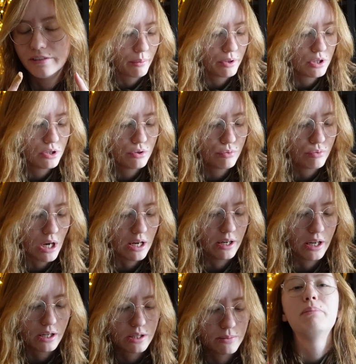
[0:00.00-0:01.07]
I want to do red
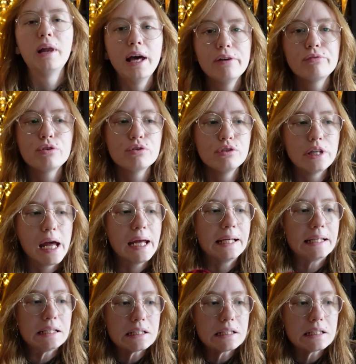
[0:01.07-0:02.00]
next. The plan for today